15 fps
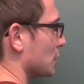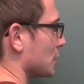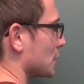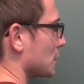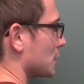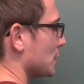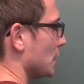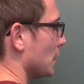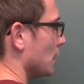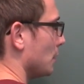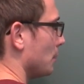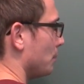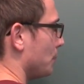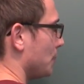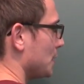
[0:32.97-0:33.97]
This is
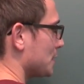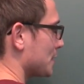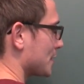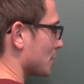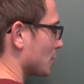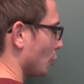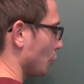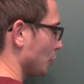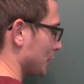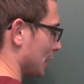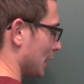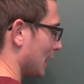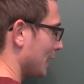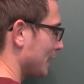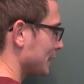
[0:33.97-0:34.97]
the PIS
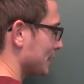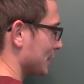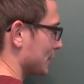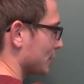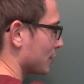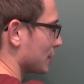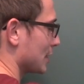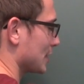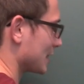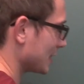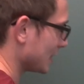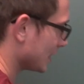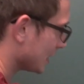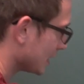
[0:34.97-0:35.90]
golden line that you can see